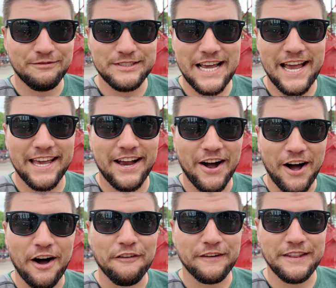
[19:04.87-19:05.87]
taking
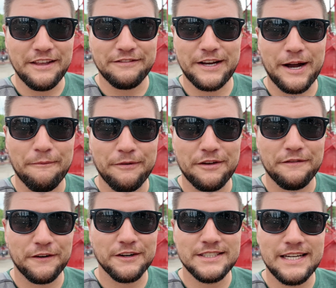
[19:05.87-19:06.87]
off and lifting up for the
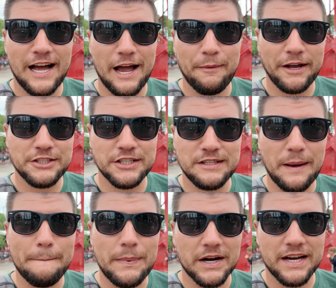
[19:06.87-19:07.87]
first time, it just
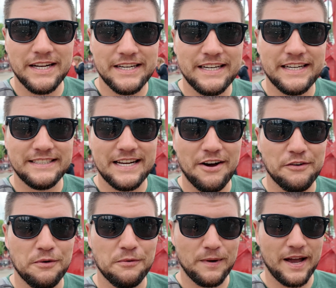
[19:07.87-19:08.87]
bucketed down
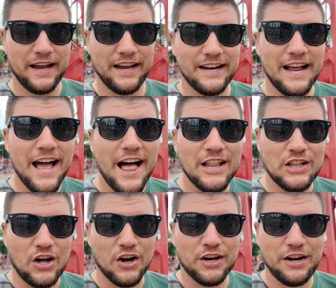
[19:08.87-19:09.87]
rain
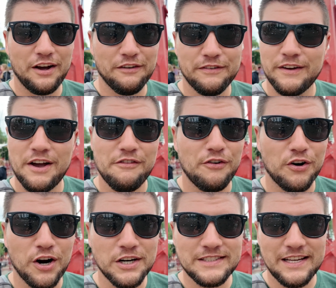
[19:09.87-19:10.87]
long enough for
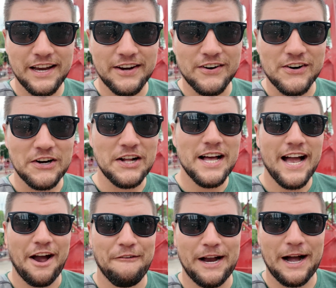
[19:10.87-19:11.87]
our cycle,
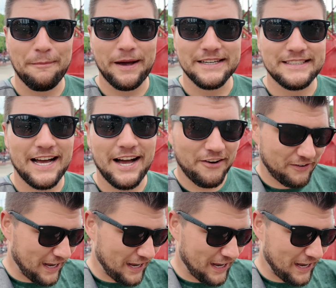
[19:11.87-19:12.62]
and we got back down.